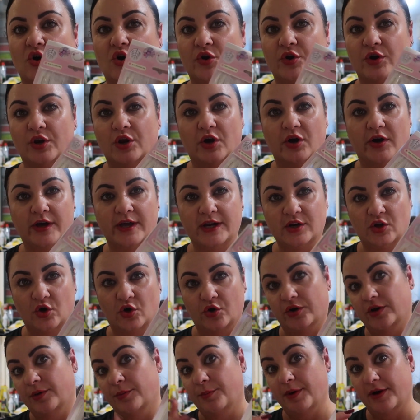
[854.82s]
online
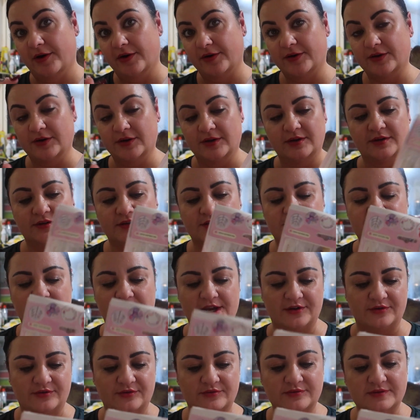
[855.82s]
on American
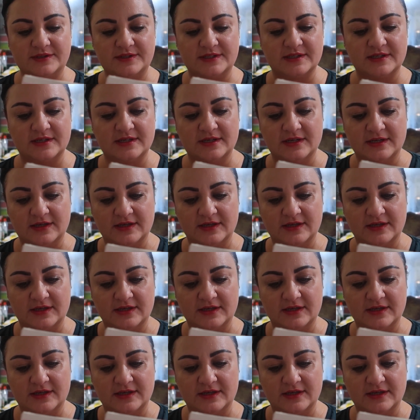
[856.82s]
channels,